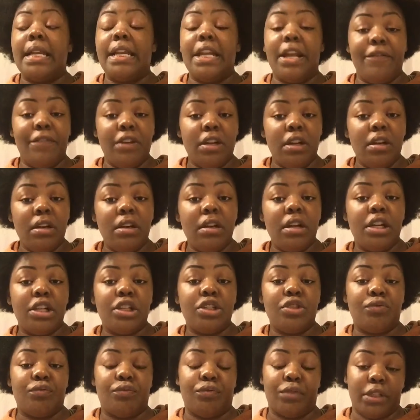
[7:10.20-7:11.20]
Nivea
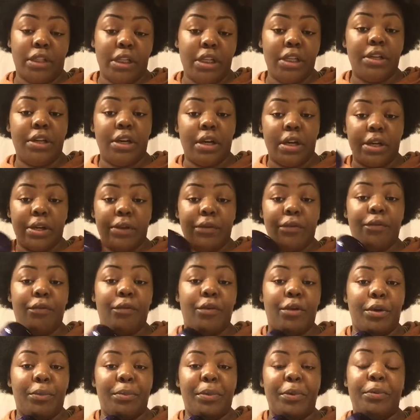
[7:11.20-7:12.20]
is really good
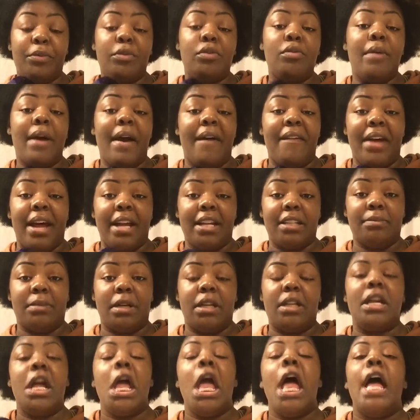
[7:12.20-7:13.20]
for people who have
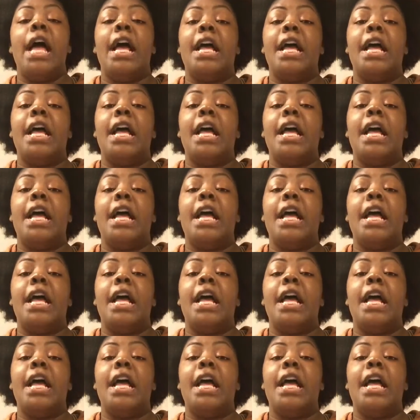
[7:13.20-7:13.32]
eczema,